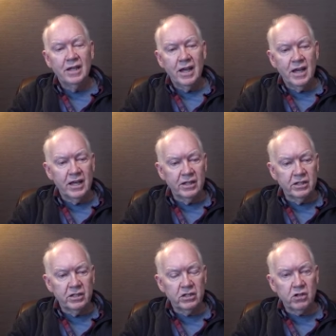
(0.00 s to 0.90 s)
and
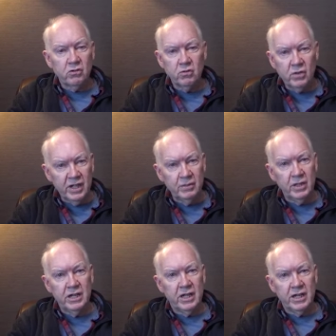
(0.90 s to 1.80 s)
it's
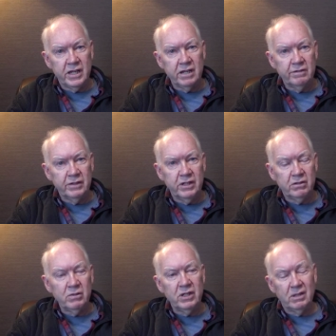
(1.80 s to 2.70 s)
incredibly naive, and
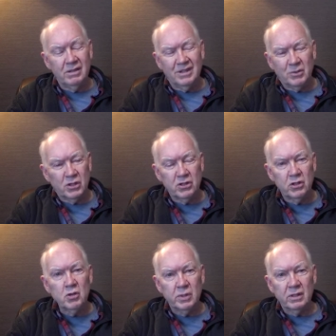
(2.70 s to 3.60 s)
it's really almost
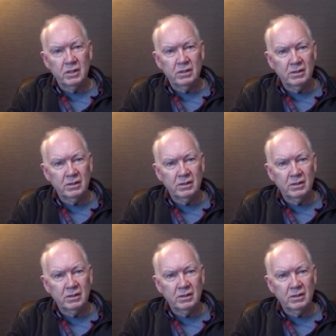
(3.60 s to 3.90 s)
stupid,